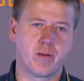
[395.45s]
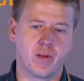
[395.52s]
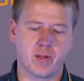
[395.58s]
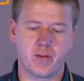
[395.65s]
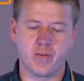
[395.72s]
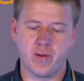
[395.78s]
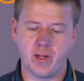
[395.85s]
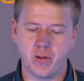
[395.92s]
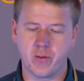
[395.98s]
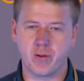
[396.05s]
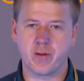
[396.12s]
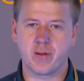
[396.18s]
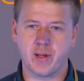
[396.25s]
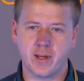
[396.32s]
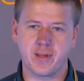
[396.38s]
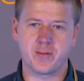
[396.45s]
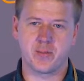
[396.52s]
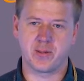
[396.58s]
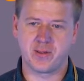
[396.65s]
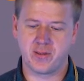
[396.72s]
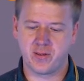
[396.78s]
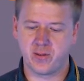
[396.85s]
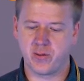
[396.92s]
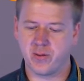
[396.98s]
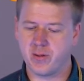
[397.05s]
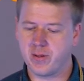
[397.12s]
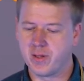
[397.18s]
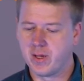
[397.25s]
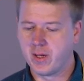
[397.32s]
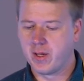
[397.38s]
not well organized but stored,